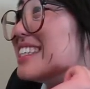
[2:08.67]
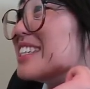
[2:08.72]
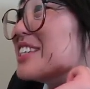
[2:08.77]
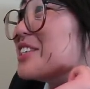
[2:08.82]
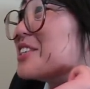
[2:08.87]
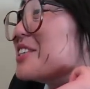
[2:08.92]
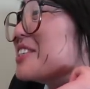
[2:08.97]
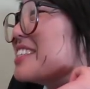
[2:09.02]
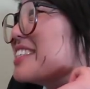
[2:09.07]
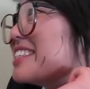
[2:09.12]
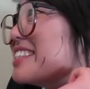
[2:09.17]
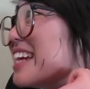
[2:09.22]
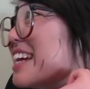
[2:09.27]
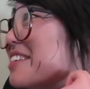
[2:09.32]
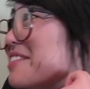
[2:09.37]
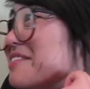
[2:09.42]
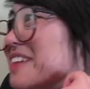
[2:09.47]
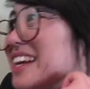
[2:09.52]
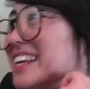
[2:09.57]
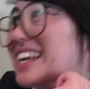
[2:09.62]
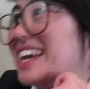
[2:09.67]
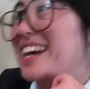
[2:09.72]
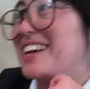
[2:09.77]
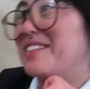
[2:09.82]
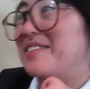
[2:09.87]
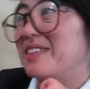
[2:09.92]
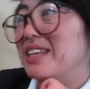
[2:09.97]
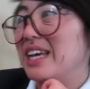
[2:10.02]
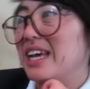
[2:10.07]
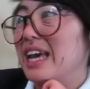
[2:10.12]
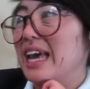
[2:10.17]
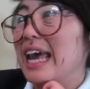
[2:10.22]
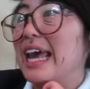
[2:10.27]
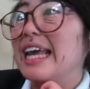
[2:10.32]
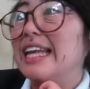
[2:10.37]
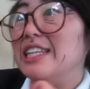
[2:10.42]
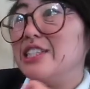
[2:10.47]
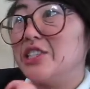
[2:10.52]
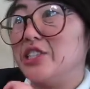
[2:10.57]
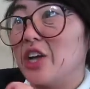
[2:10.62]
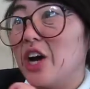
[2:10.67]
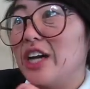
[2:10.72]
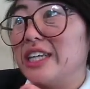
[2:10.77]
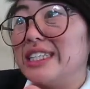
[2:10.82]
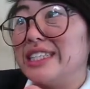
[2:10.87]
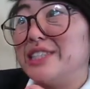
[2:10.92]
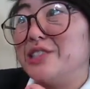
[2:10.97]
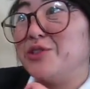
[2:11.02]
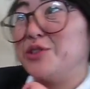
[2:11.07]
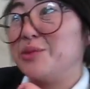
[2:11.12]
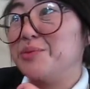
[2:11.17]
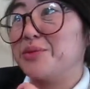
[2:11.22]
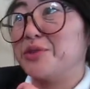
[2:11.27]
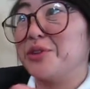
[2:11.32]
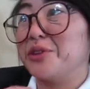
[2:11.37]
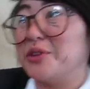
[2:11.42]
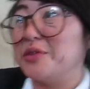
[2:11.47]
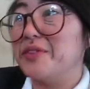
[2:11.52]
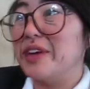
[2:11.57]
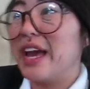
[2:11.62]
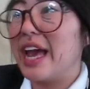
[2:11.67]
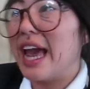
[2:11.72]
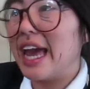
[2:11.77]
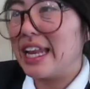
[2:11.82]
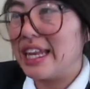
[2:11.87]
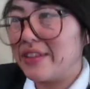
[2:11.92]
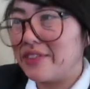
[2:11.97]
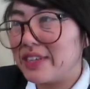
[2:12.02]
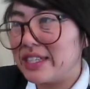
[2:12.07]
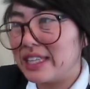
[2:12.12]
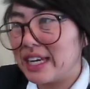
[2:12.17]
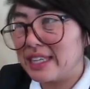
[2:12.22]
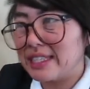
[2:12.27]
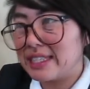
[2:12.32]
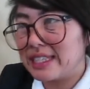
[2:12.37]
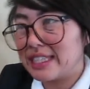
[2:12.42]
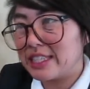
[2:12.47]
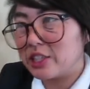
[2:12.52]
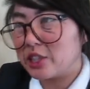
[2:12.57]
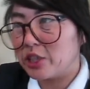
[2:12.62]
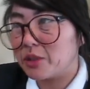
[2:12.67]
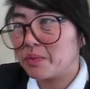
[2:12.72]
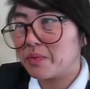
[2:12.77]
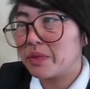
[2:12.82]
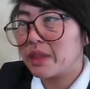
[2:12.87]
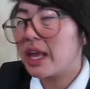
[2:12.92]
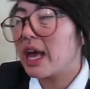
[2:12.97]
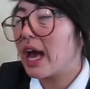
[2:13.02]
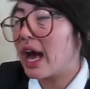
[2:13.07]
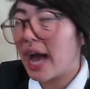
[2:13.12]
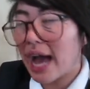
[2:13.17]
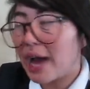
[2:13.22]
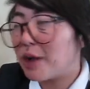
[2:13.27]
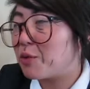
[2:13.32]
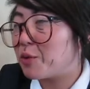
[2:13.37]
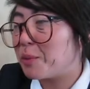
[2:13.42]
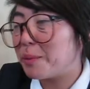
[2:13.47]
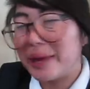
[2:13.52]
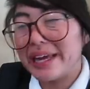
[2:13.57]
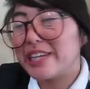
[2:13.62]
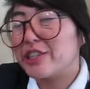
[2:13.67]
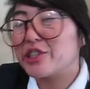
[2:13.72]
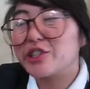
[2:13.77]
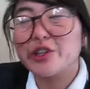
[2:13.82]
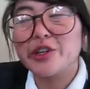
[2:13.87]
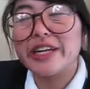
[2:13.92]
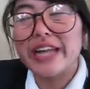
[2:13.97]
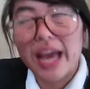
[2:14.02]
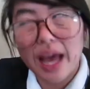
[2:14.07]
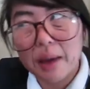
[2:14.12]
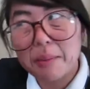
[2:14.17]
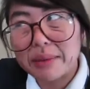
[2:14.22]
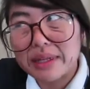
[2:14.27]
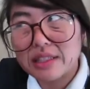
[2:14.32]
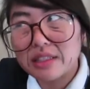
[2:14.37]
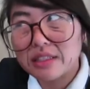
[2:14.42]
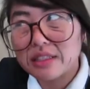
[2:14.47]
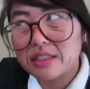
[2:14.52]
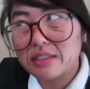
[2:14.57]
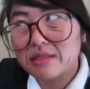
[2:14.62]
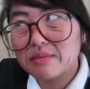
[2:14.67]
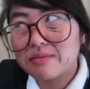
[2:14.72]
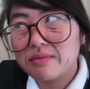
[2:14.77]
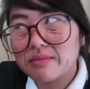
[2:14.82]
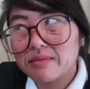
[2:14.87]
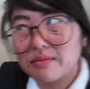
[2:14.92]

in a good state right now. It does not need to improve, and if it does need to, I will make sure it happens.